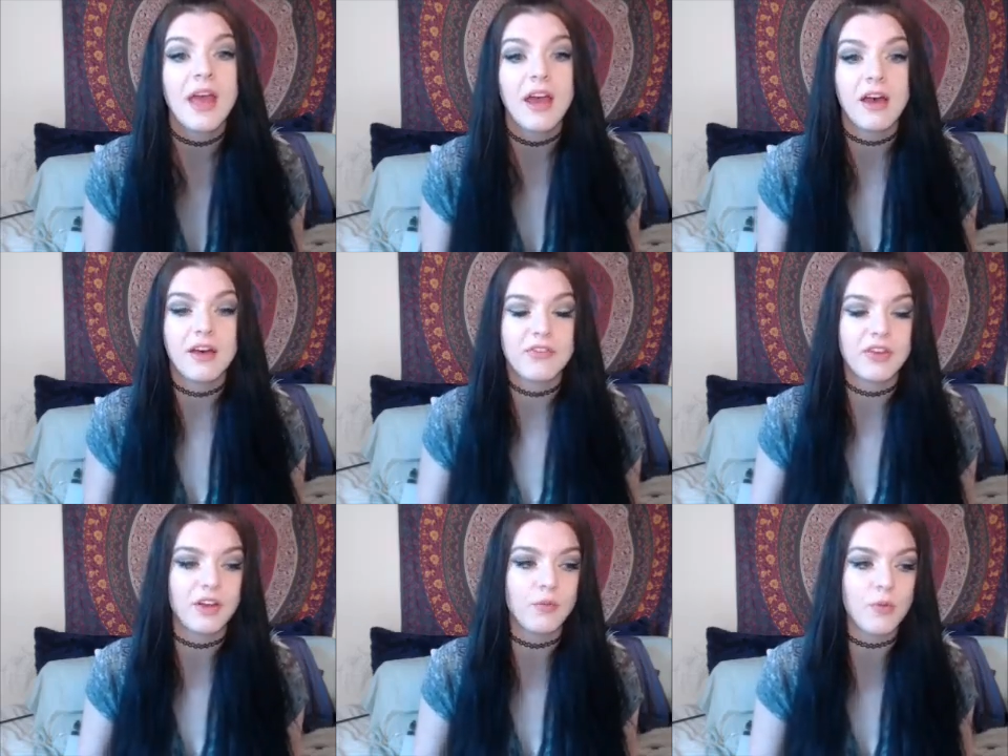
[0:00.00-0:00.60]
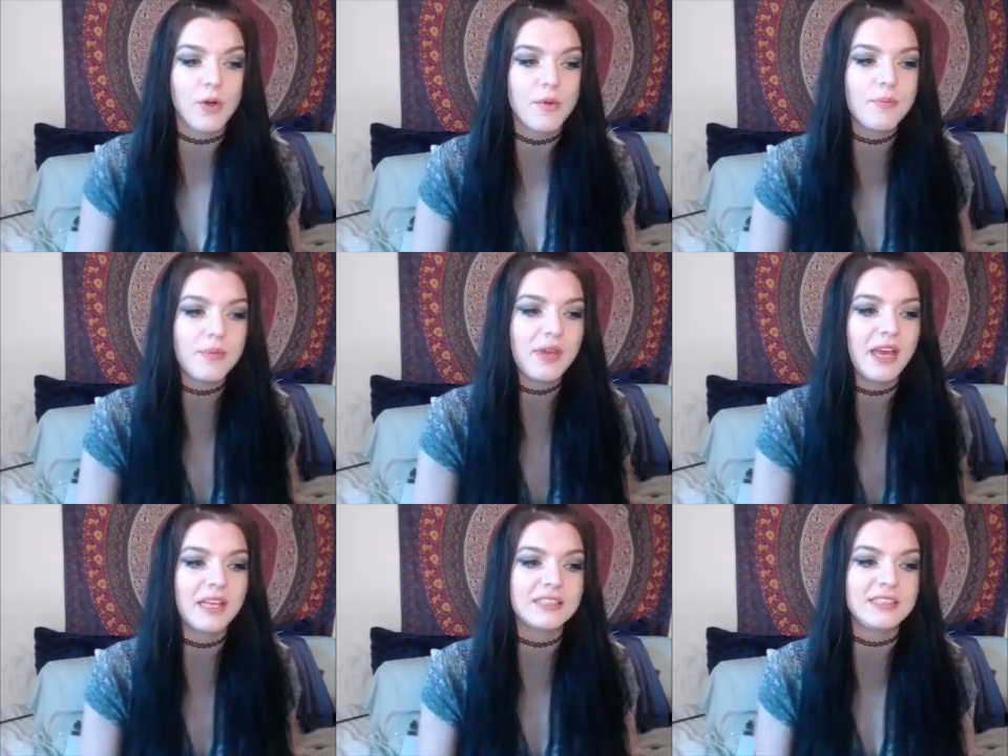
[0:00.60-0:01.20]
However, it won't
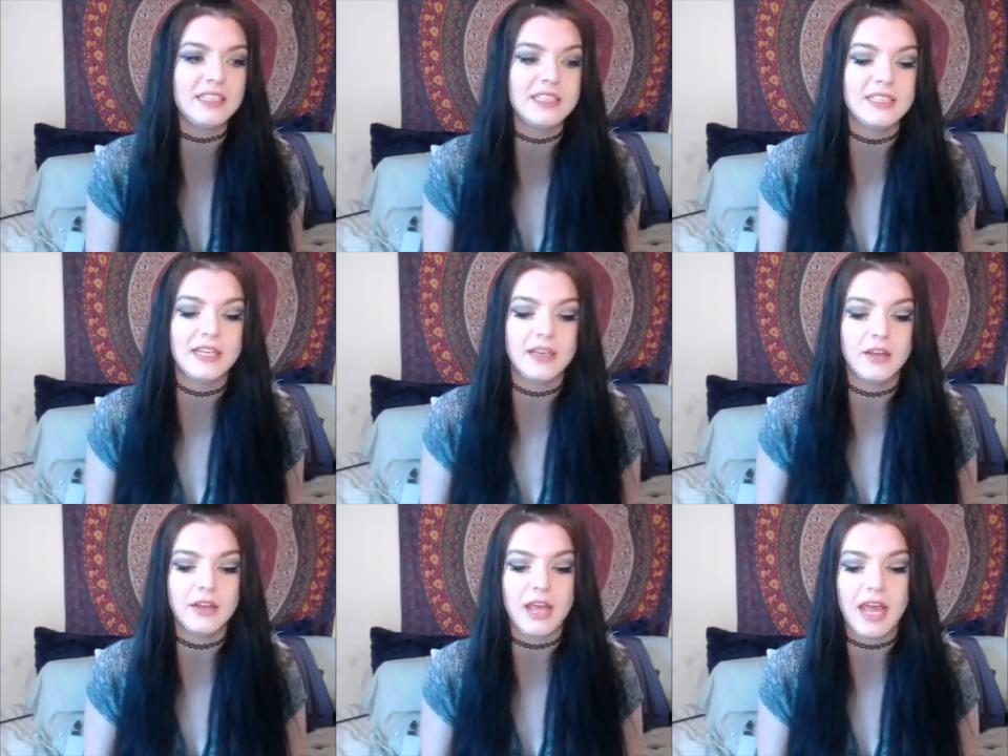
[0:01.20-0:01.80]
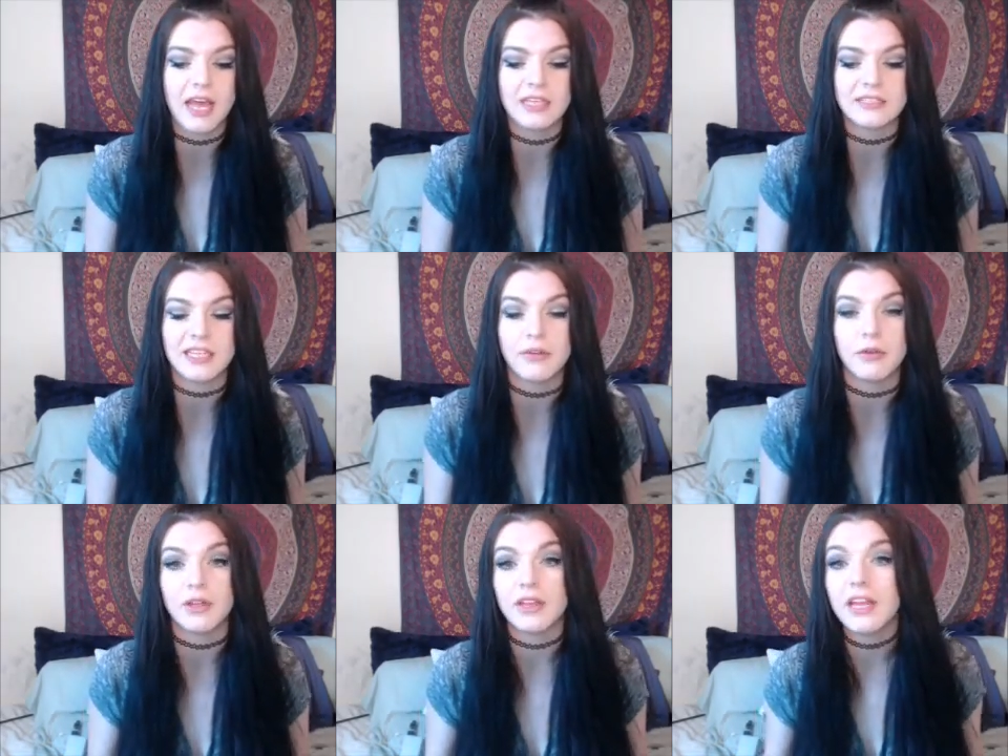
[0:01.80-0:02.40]
be as detailed as
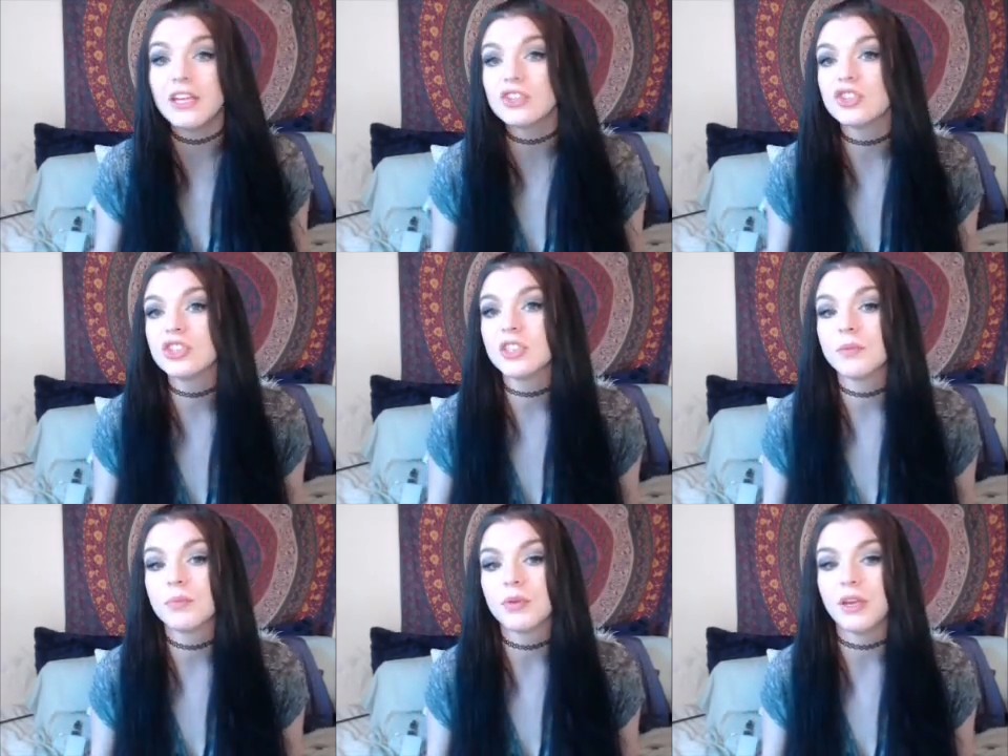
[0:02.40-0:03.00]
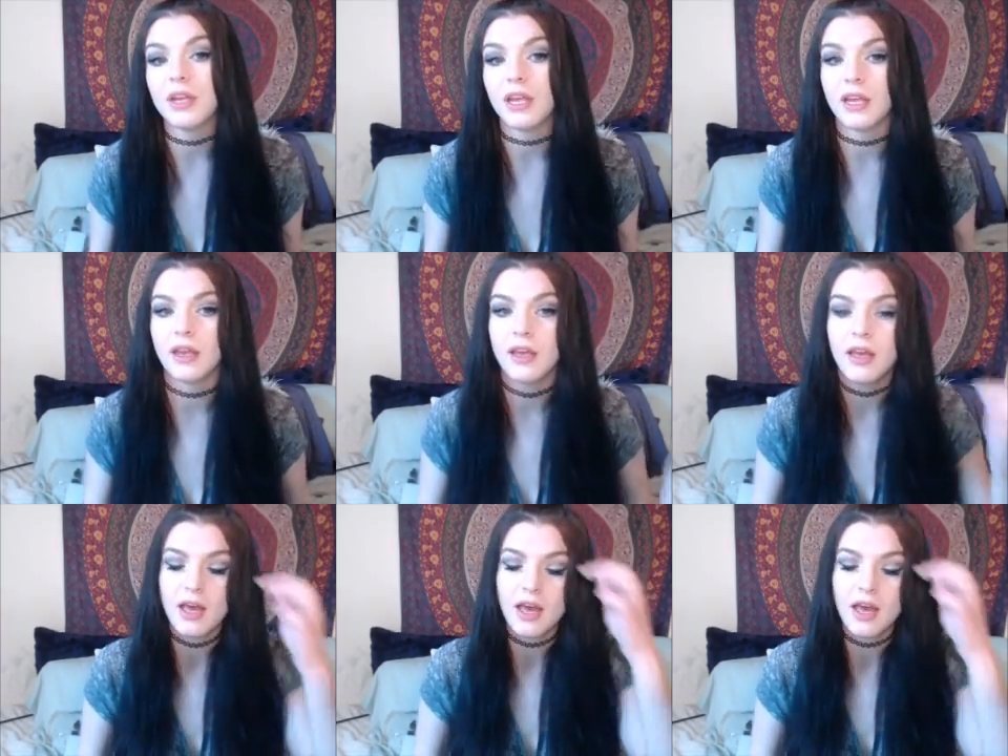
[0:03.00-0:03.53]
a relationship reading.